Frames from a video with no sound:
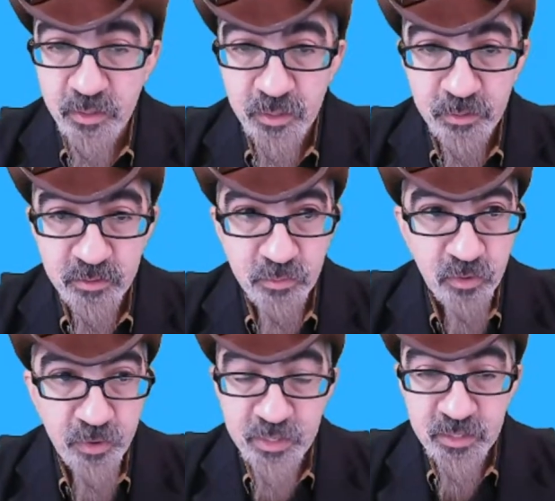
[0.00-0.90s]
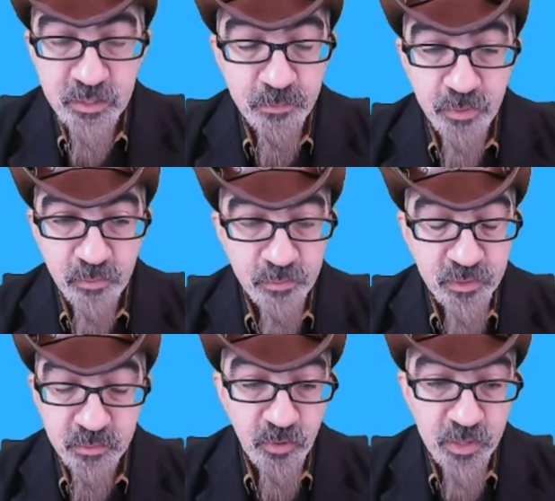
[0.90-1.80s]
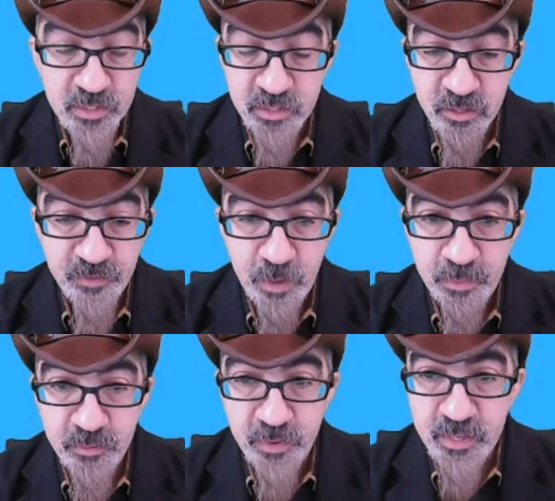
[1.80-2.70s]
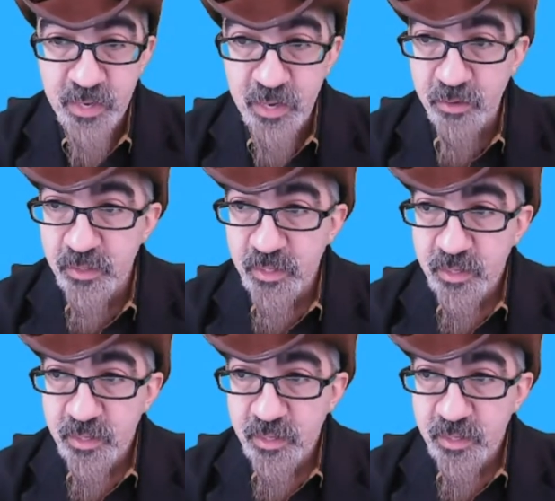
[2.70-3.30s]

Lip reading: Some crazy stuff happening right now.